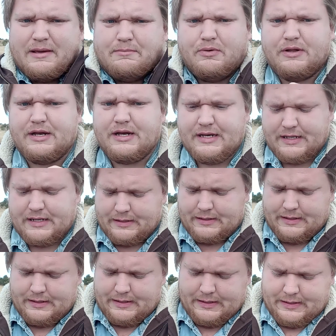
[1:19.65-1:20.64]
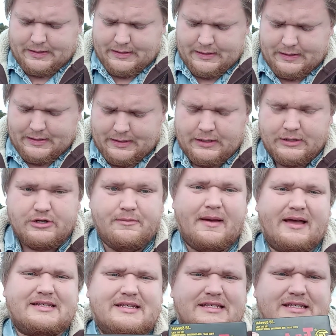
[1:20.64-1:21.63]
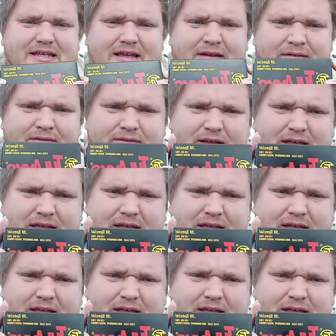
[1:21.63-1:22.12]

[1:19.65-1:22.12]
put it in, two boxes of